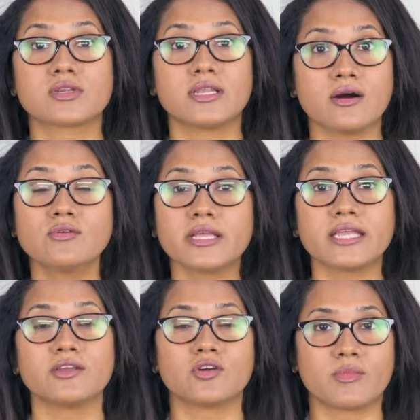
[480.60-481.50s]
loud
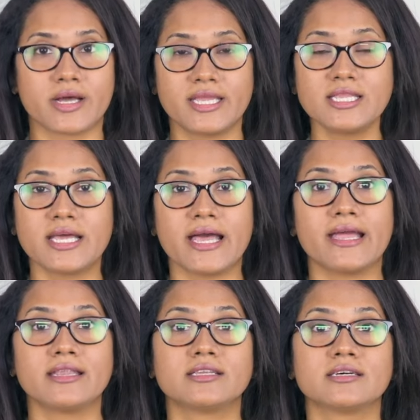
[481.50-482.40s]
in your mind,
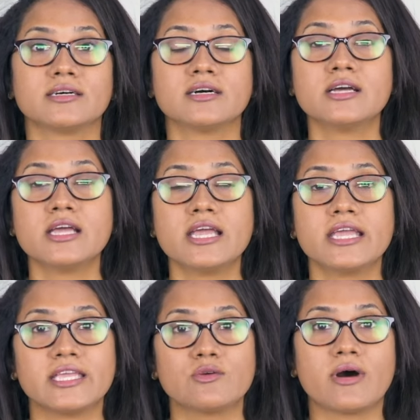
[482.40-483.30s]
and
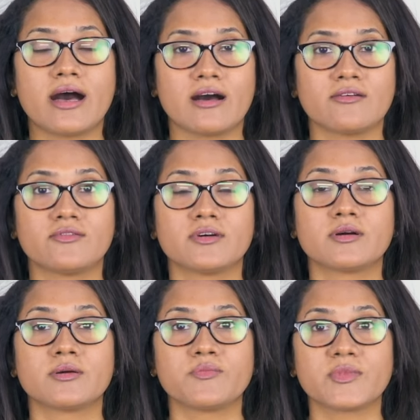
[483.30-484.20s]

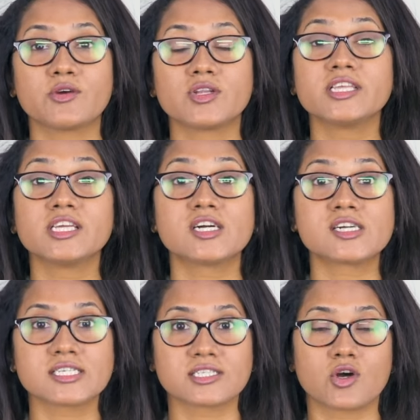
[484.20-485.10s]
your
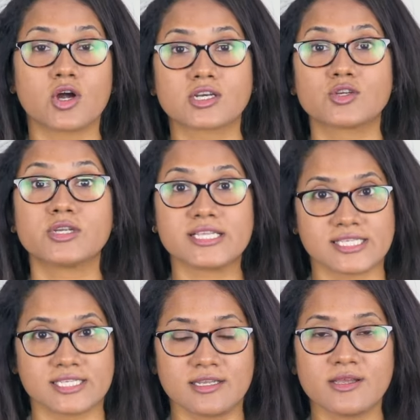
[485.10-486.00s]
ears got to
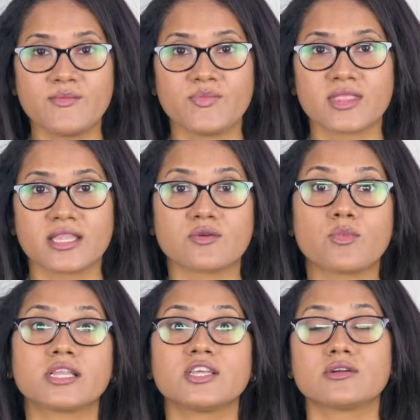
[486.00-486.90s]
listen at
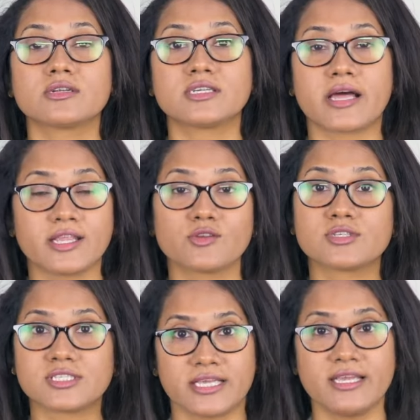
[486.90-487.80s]
what you are trying to
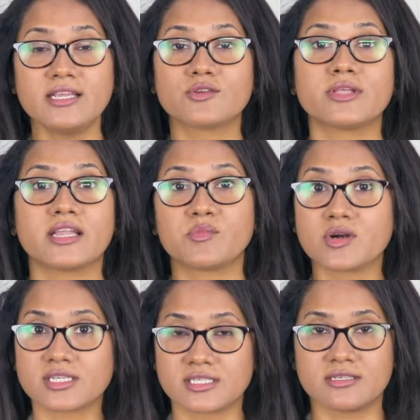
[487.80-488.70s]
say to that
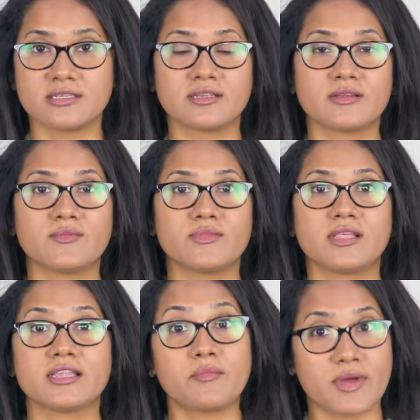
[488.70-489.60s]
person,
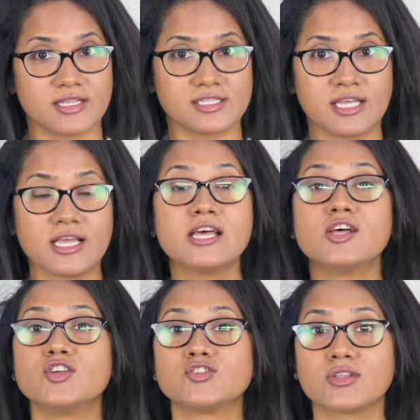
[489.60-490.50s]
that amends.
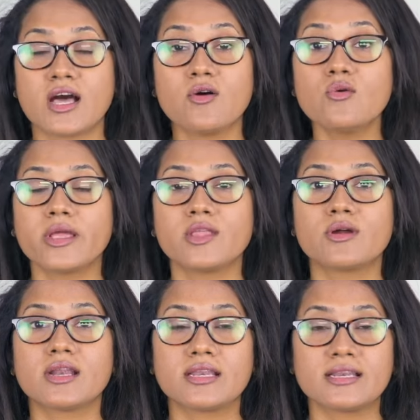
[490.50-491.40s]
So now when you
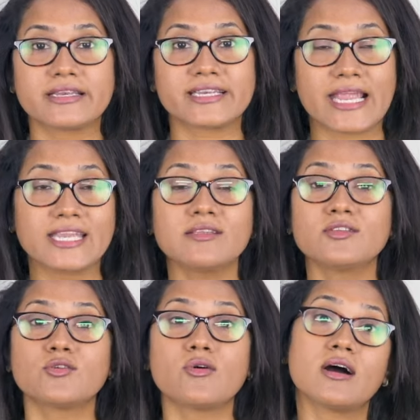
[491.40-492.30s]
are letting
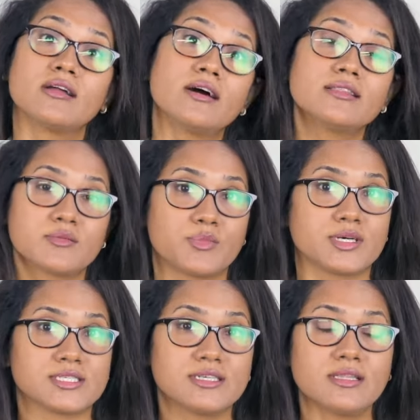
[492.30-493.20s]
know another
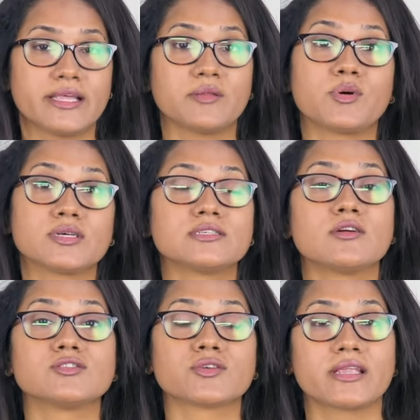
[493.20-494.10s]
person, that person
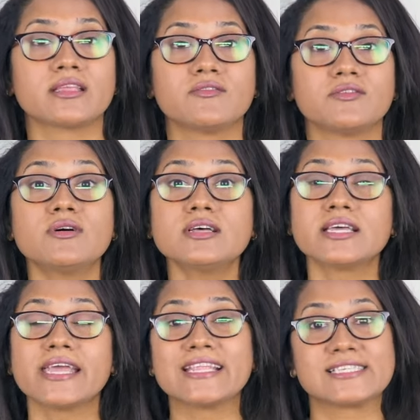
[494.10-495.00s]
also can give you
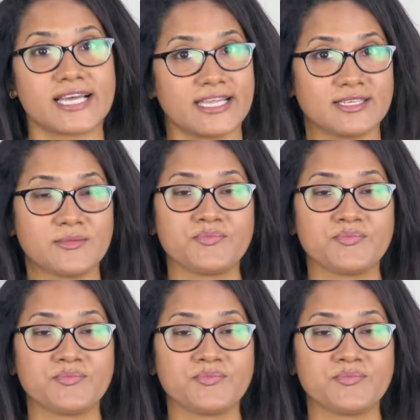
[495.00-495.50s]
an insight.